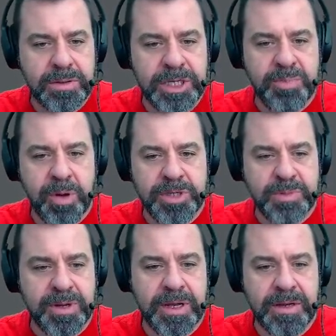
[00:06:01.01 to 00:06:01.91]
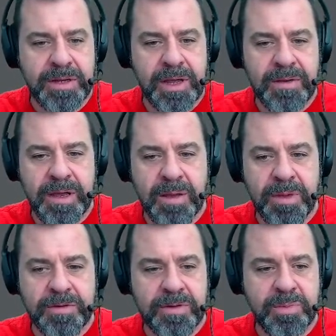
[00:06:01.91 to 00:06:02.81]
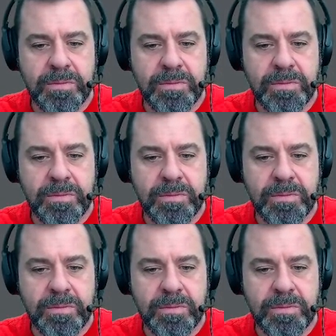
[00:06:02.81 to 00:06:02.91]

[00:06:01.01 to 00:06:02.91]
These potions may take any time taking a measure of this potion.